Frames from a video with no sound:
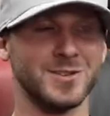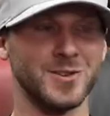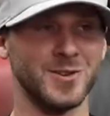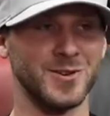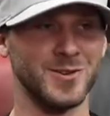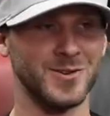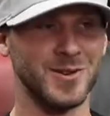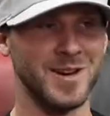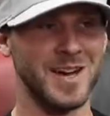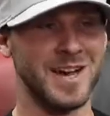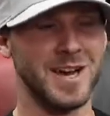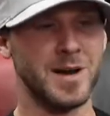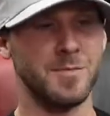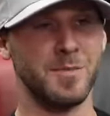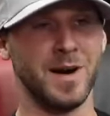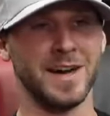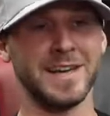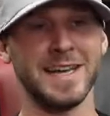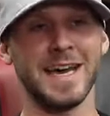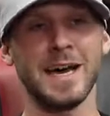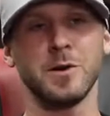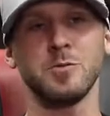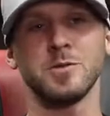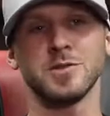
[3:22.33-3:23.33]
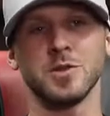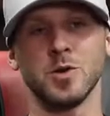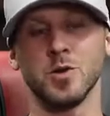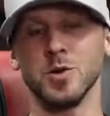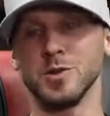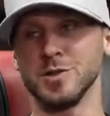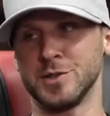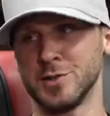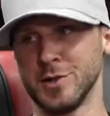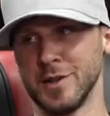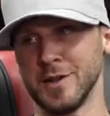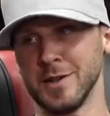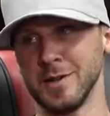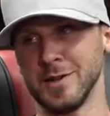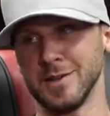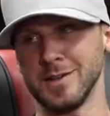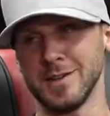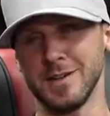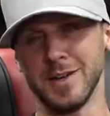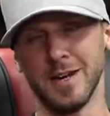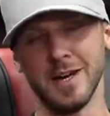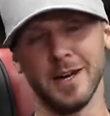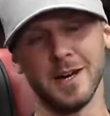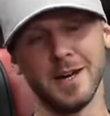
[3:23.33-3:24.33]
So my dad was a horse trainer,
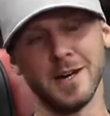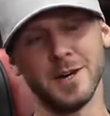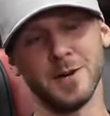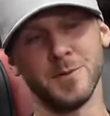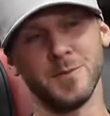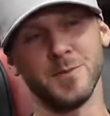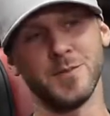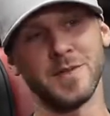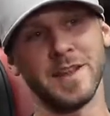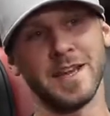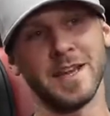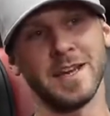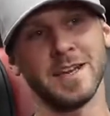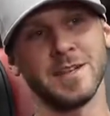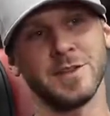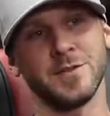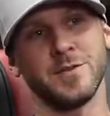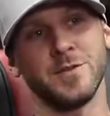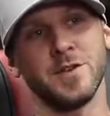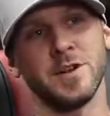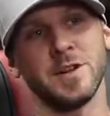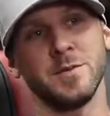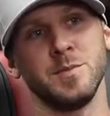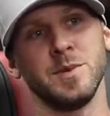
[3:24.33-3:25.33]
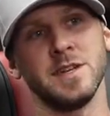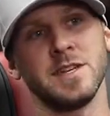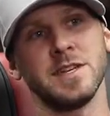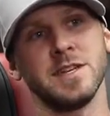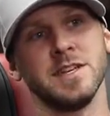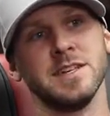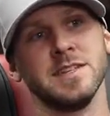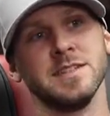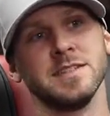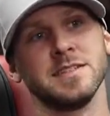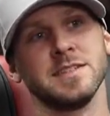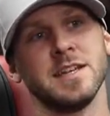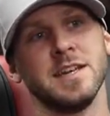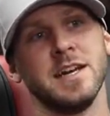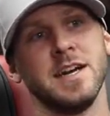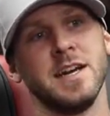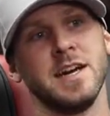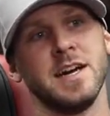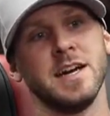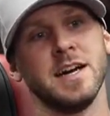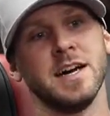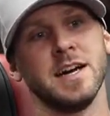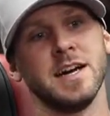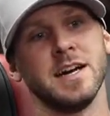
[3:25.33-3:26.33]
and it's funny because
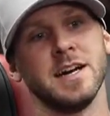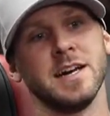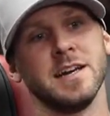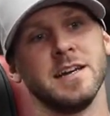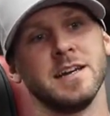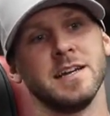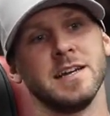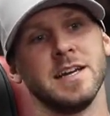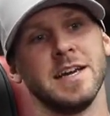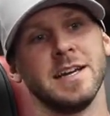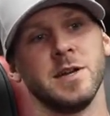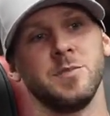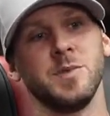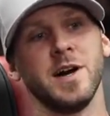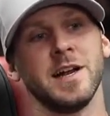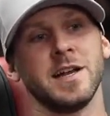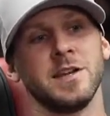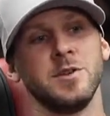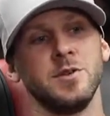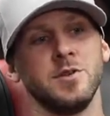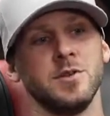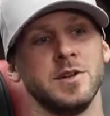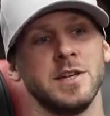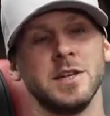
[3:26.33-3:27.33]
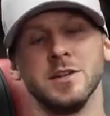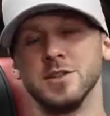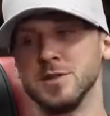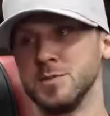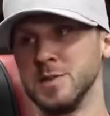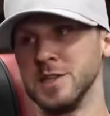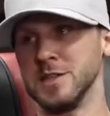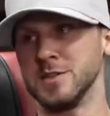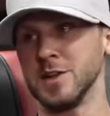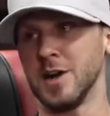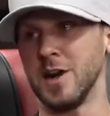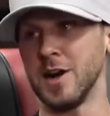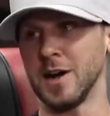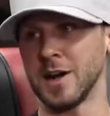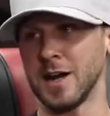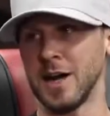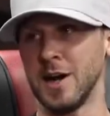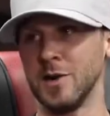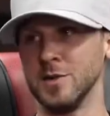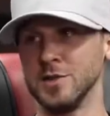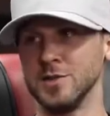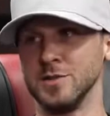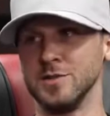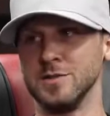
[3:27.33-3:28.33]
anybody who hears me talk, I
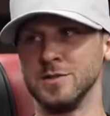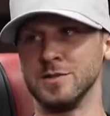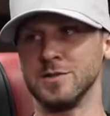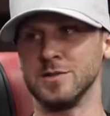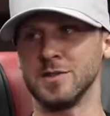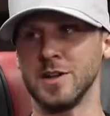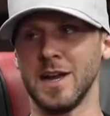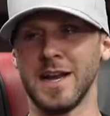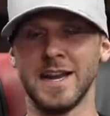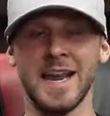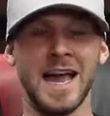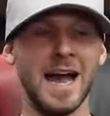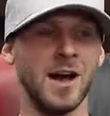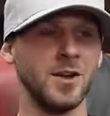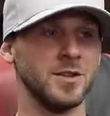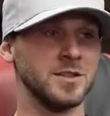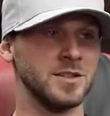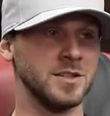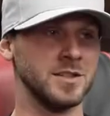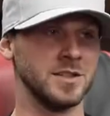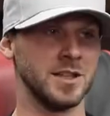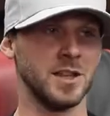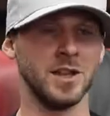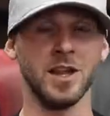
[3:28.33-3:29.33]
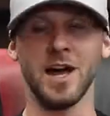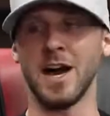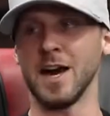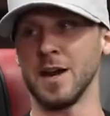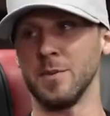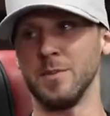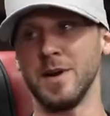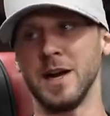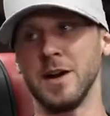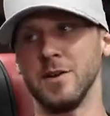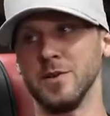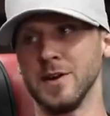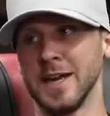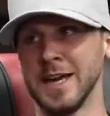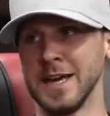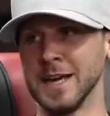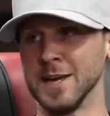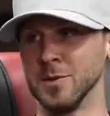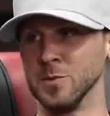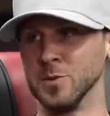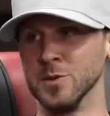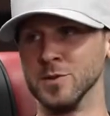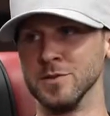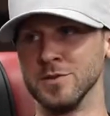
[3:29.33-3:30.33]
always use analogies a lot about
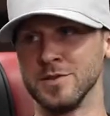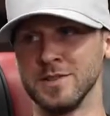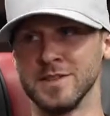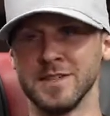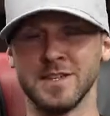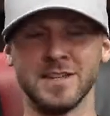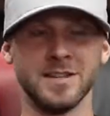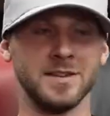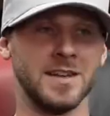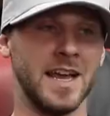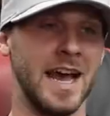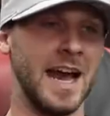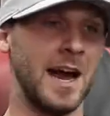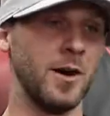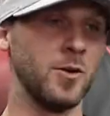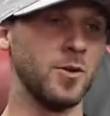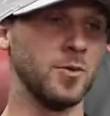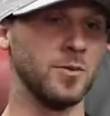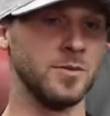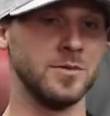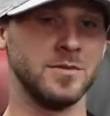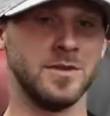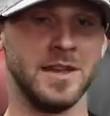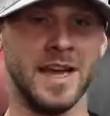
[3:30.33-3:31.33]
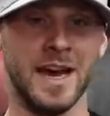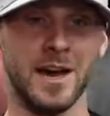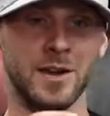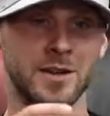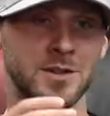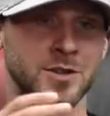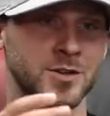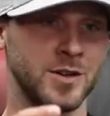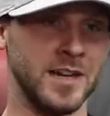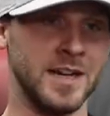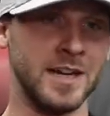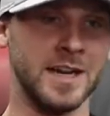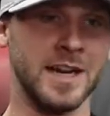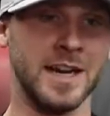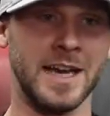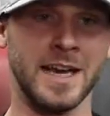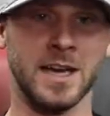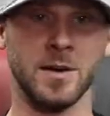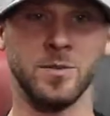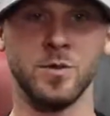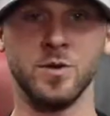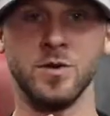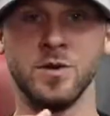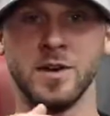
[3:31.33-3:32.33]
animals and how to train an
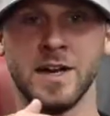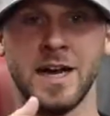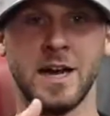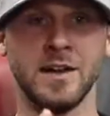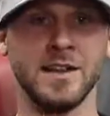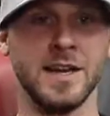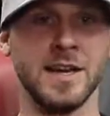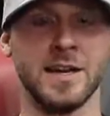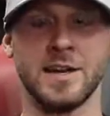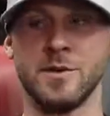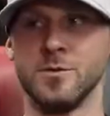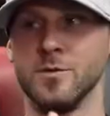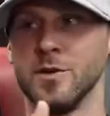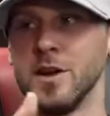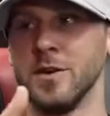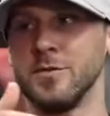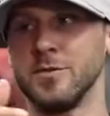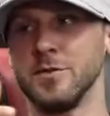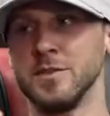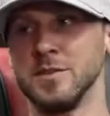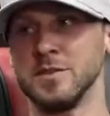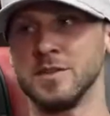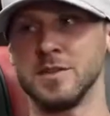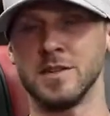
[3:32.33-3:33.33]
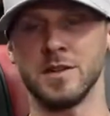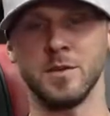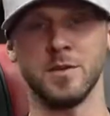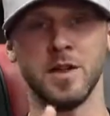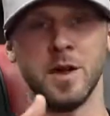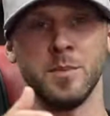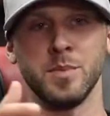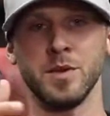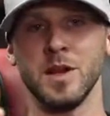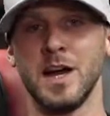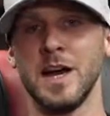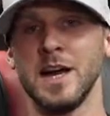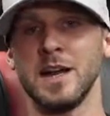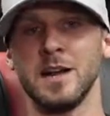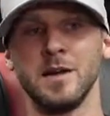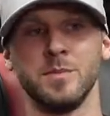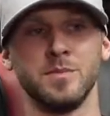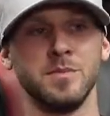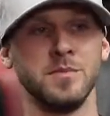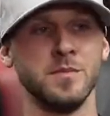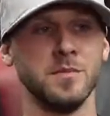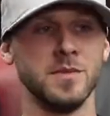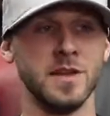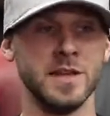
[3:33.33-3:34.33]
animal and how that can reference and apply
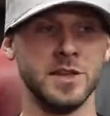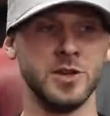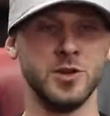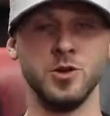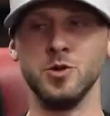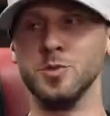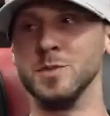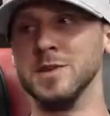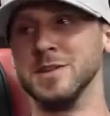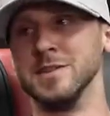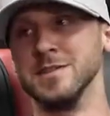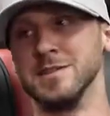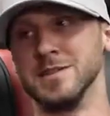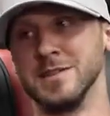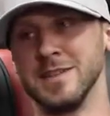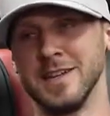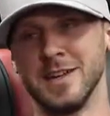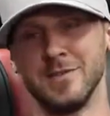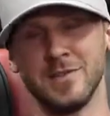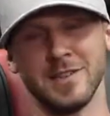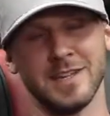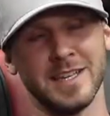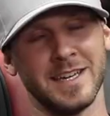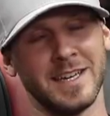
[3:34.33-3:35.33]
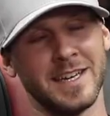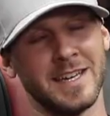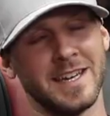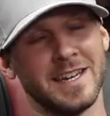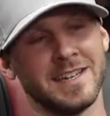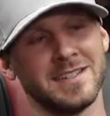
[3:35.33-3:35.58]
to humans and everything.